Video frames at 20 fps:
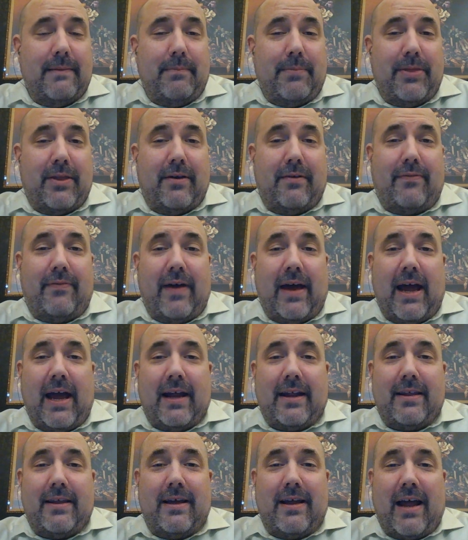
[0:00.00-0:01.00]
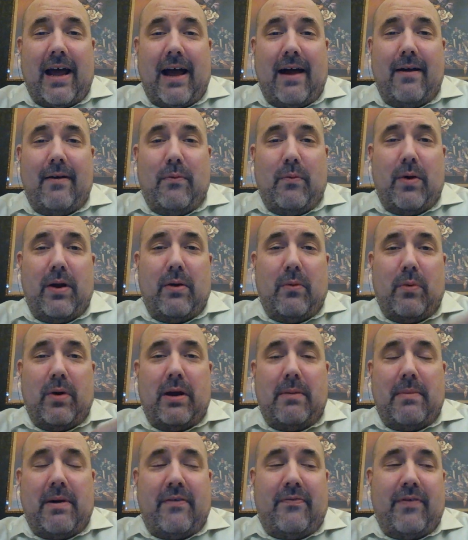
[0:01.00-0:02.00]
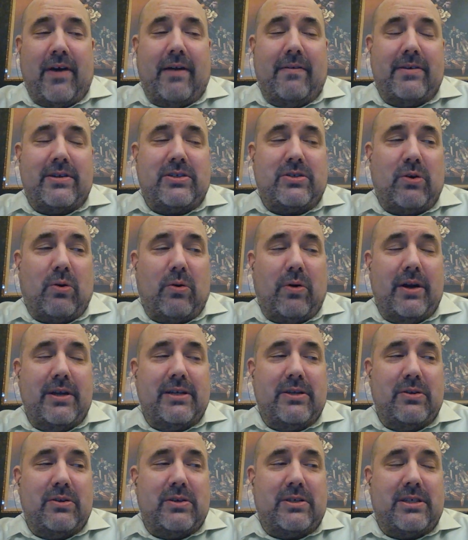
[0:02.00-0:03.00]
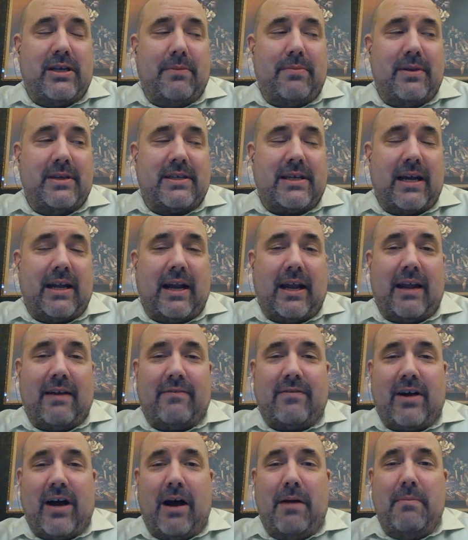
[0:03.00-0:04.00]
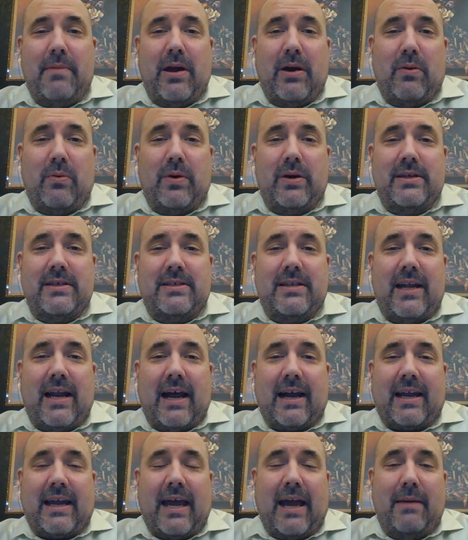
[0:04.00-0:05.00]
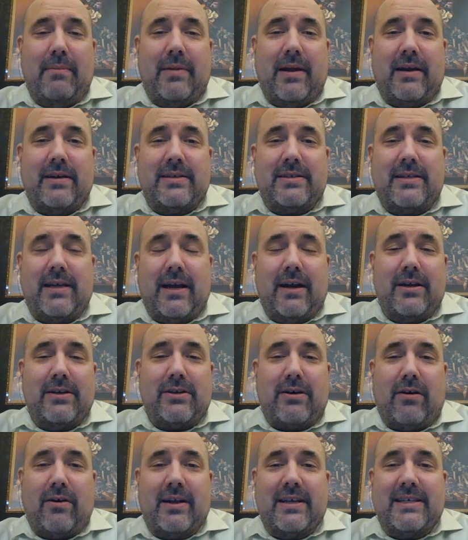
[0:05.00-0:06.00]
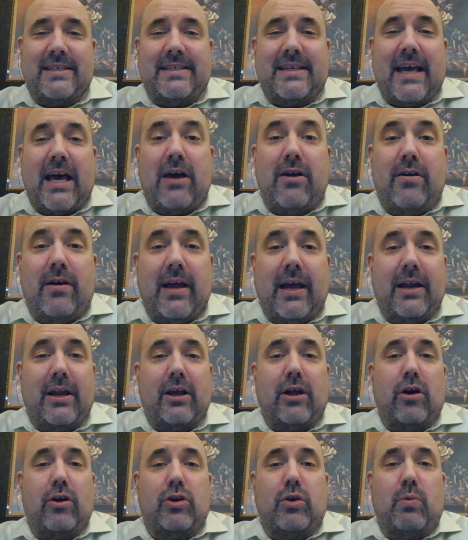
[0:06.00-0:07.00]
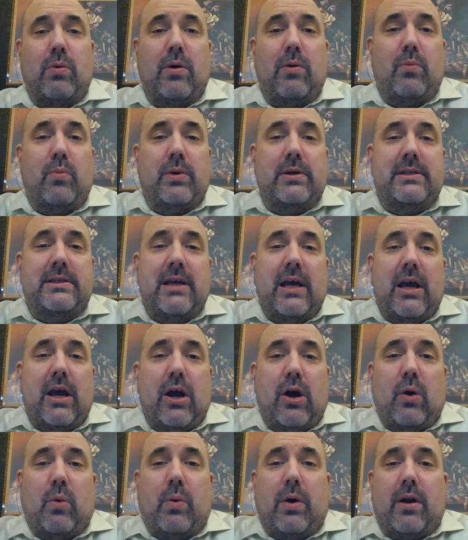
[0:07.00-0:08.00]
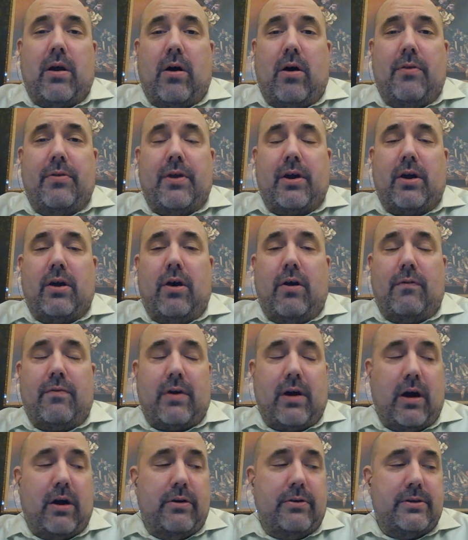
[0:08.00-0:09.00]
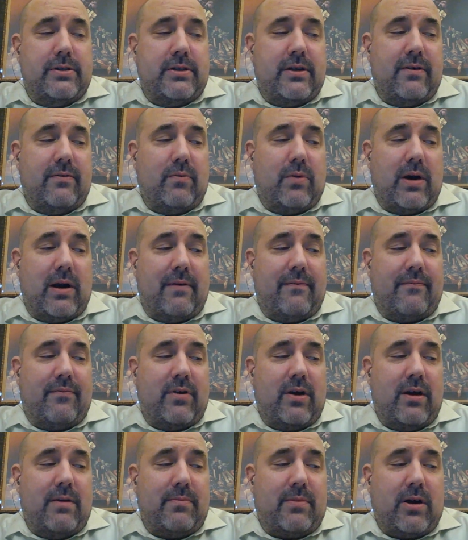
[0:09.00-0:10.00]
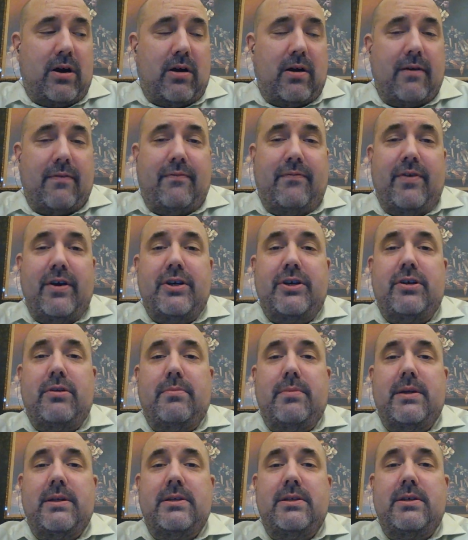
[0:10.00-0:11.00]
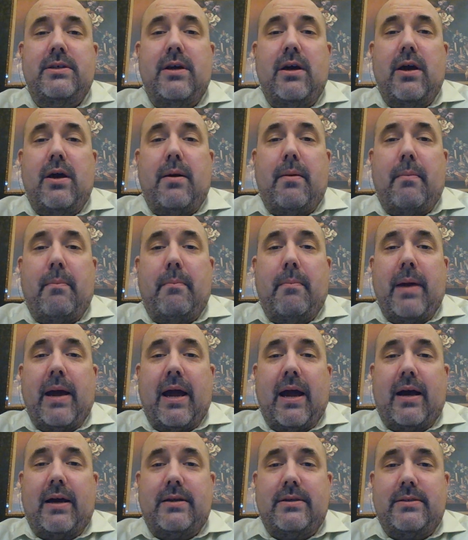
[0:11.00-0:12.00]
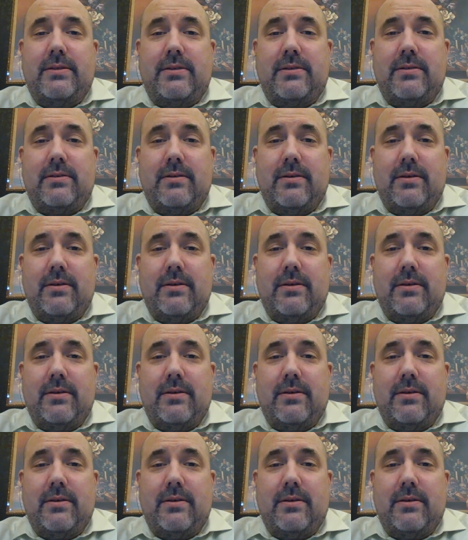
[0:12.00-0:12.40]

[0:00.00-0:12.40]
The fact that one of my favorite stories, and something that's getting a lot of comment, was that I came downstairs on a Saturday to go to what on the Gulf Coast where I'm from called a fisherman's mass.